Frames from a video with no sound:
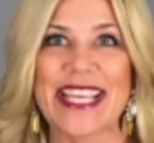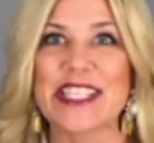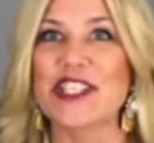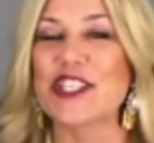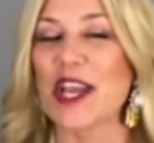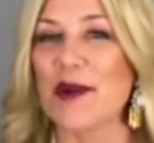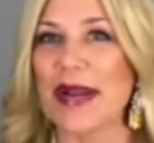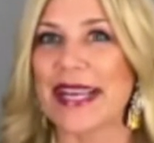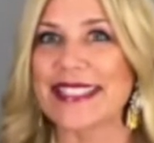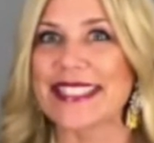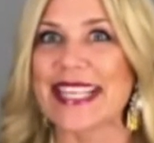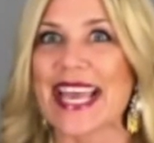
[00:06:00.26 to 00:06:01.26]
Show
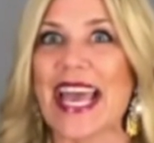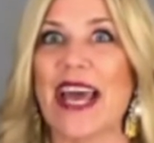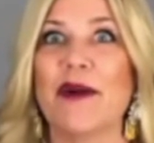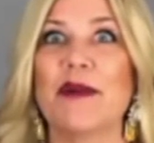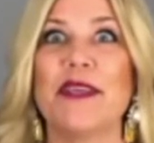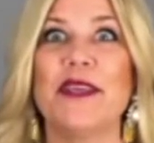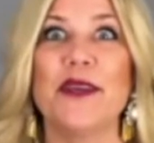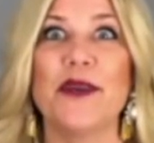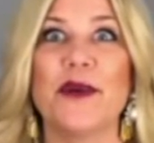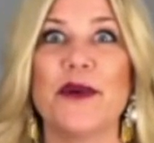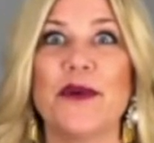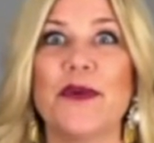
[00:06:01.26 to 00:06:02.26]
us how
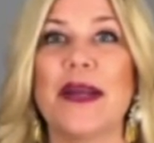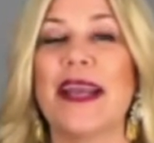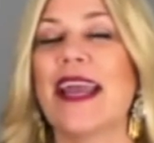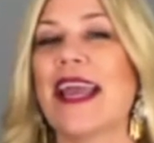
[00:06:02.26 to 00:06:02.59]
you